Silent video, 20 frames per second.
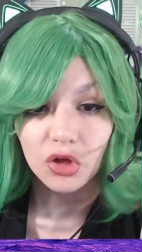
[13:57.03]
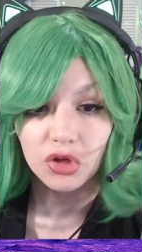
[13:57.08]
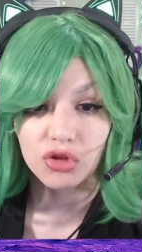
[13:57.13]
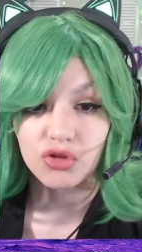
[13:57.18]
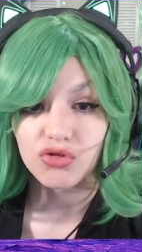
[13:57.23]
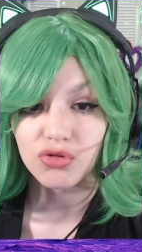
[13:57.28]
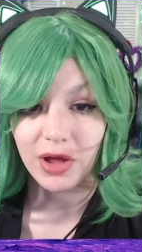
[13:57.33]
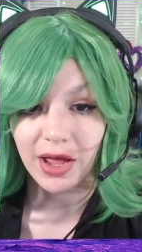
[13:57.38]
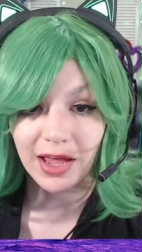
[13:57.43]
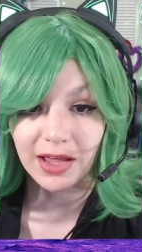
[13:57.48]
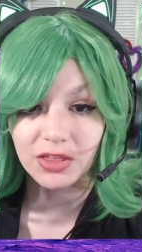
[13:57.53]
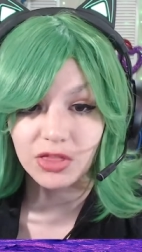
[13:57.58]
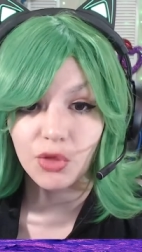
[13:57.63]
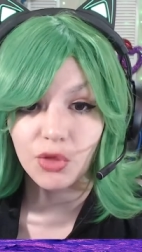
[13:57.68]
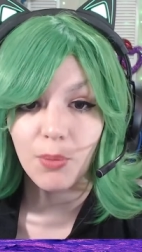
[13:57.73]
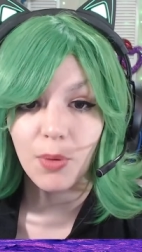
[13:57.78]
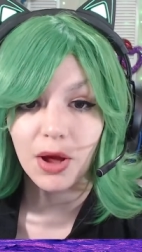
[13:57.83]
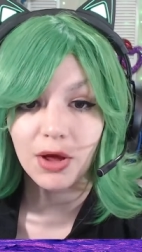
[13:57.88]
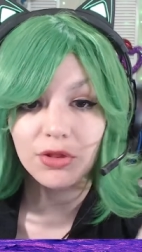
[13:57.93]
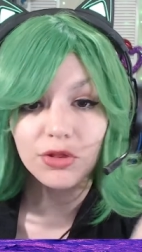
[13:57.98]
Dragged the
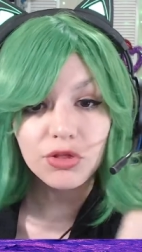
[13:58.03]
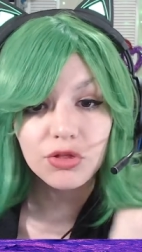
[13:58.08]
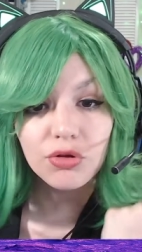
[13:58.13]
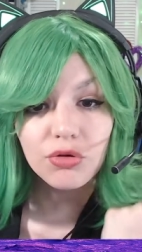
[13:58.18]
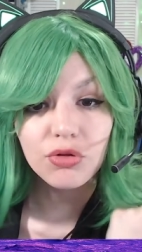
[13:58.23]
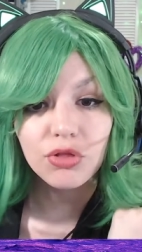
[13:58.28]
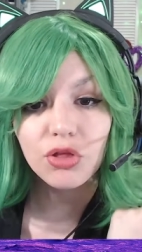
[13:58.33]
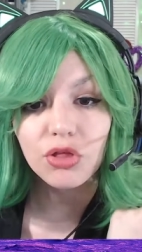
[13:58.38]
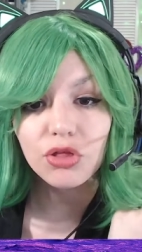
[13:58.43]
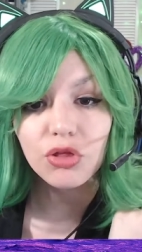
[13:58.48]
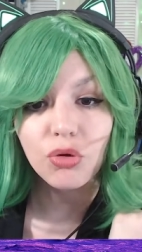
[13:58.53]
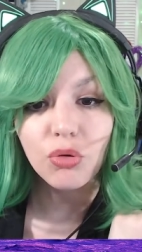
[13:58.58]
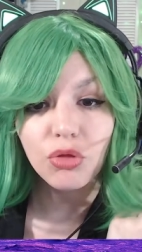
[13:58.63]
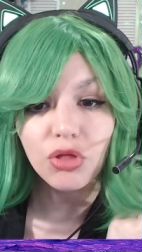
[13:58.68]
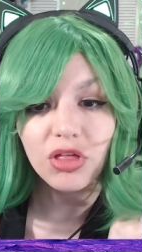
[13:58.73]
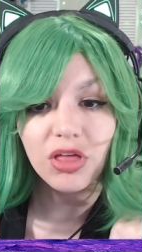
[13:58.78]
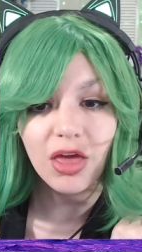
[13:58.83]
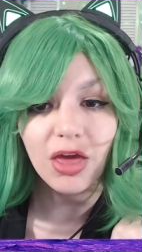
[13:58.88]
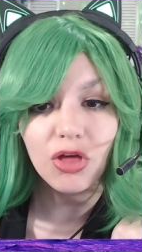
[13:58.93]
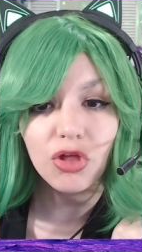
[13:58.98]
Monsters
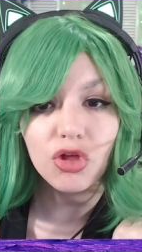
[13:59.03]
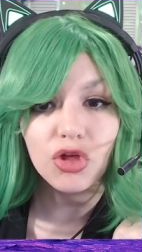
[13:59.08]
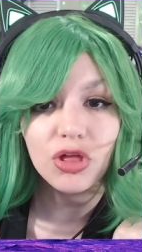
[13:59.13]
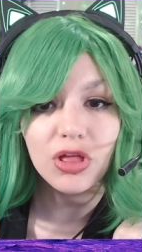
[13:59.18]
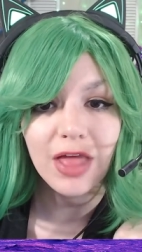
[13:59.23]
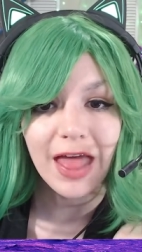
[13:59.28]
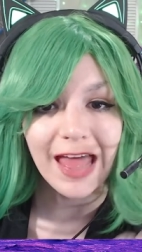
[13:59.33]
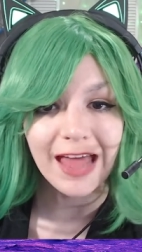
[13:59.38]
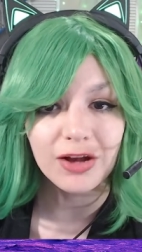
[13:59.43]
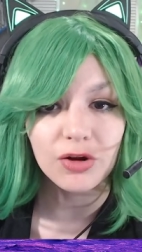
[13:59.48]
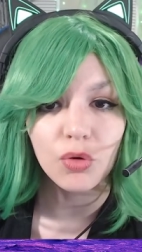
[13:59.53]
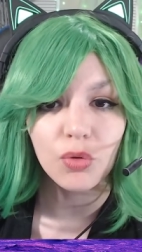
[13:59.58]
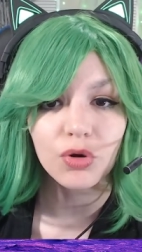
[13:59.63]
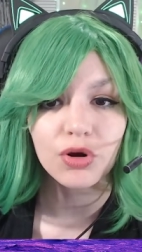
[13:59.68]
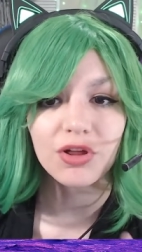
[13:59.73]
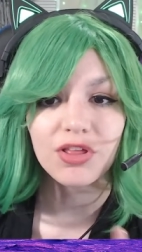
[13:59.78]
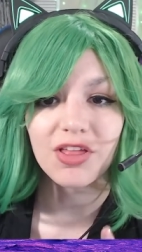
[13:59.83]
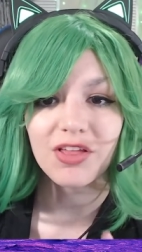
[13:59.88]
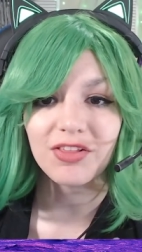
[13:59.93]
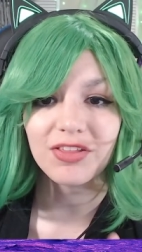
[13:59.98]
Association
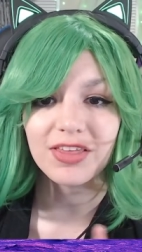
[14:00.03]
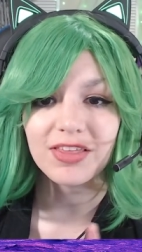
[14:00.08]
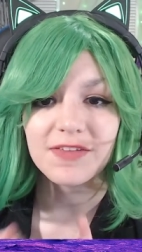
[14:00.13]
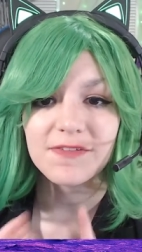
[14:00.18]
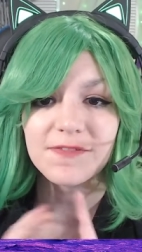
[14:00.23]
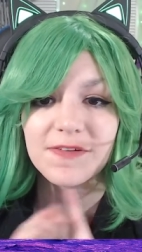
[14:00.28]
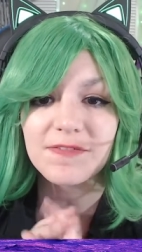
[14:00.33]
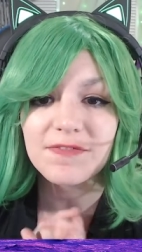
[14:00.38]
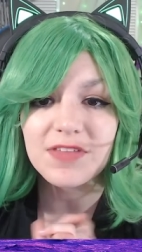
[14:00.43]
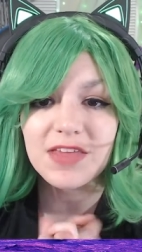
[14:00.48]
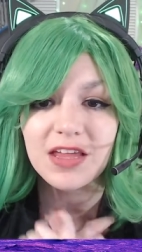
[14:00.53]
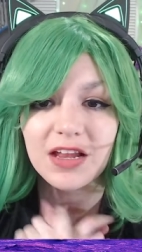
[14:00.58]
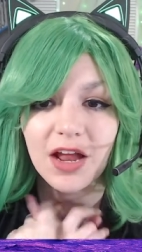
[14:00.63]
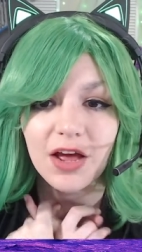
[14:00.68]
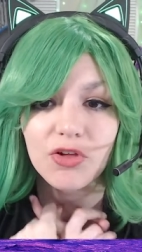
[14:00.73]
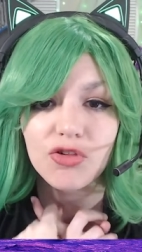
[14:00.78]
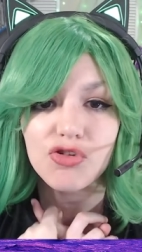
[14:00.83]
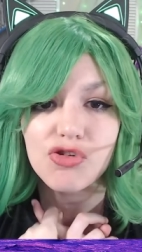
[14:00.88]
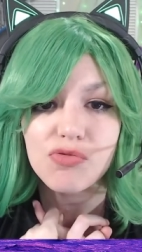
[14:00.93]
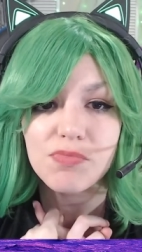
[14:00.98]
headquarters at least
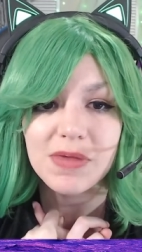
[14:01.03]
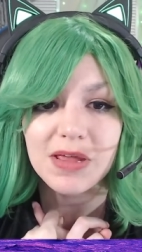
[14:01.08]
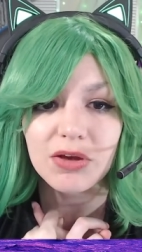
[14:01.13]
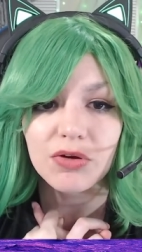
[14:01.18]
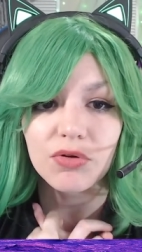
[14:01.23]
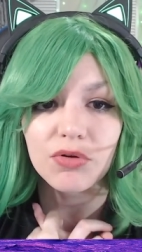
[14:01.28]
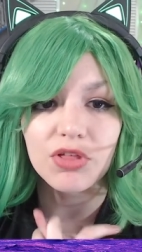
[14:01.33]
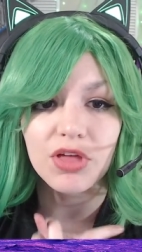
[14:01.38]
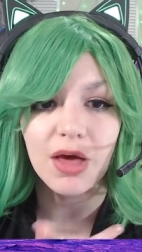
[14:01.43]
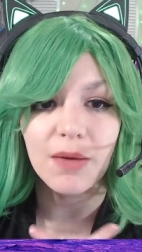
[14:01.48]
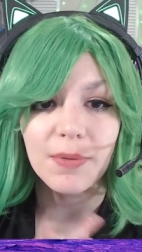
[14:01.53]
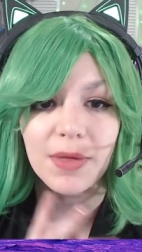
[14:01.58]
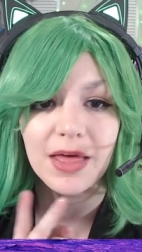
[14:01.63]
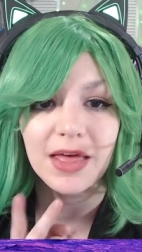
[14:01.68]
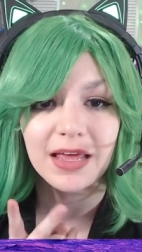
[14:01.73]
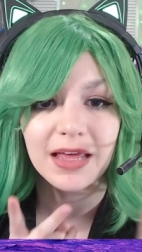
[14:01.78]
1,500 meters up.